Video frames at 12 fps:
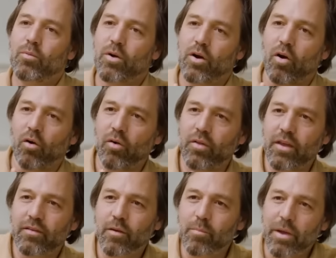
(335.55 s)
where all
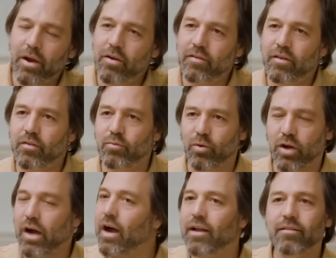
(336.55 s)
these comparisons
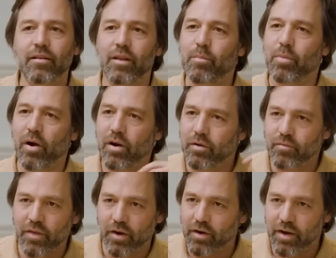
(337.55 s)
were constantly part
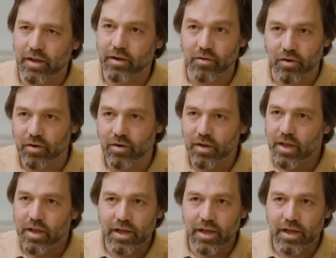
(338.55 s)
of their inner